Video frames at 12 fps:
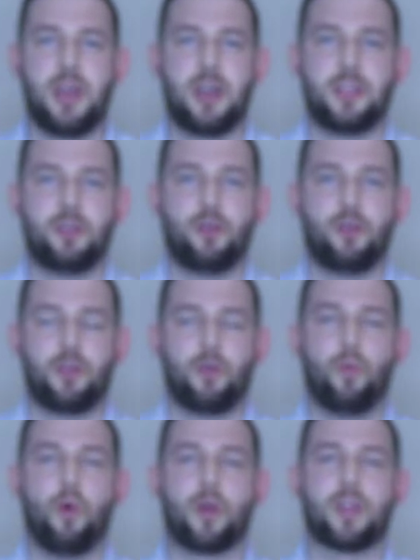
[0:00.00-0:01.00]
you're
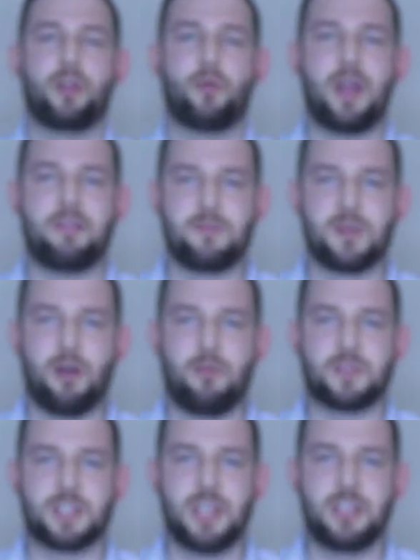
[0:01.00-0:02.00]
walking away from a
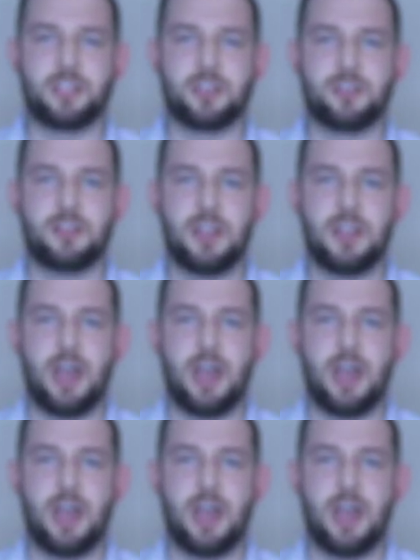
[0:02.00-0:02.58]
conversation